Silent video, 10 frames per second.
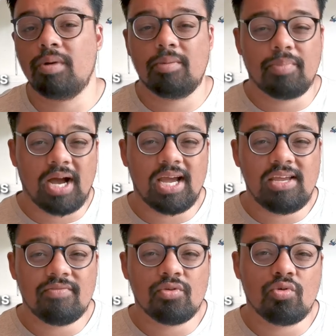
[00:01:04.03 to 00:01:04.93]
we're going to talk
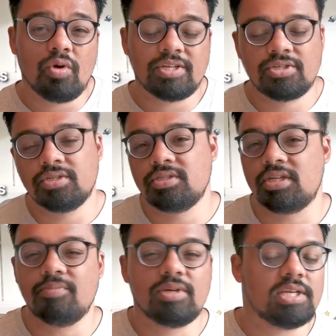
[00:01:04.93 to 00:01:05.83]
about behavioural
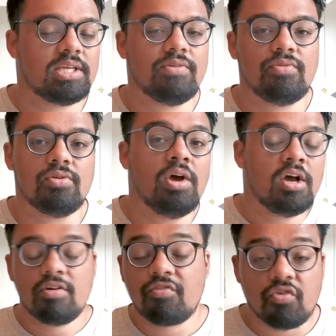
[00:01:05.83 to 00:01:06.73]
questions, and I'm going to
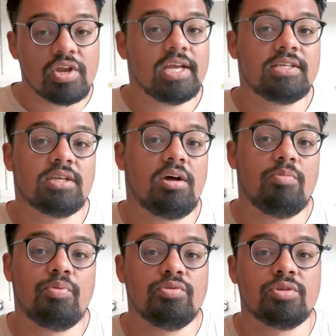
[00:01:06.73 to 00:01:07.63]
give you three
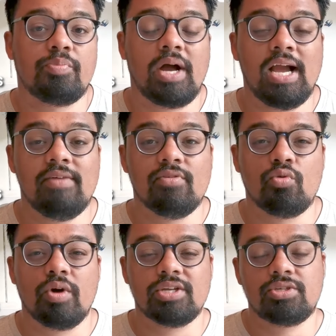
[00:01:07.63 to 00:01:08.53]
examples of
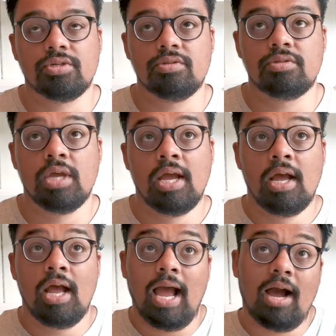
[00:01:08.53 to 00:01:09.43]
behavioural
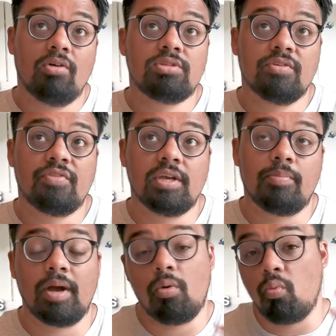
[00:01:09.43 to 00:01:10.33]
questions, how
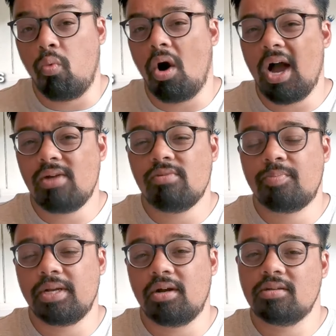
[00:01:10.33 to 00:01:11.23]
to think about
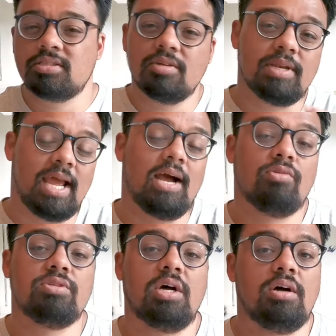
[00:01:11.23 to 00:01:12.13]
why we've been asked
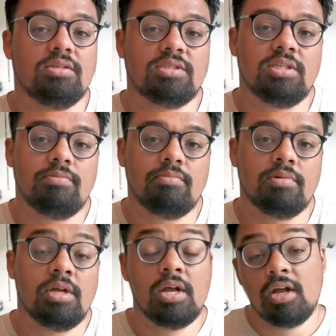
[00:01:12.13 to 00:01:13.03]
them and how to
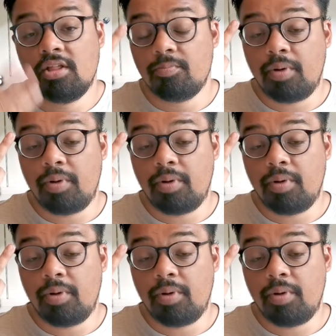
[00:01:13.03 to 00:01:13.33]
answer them.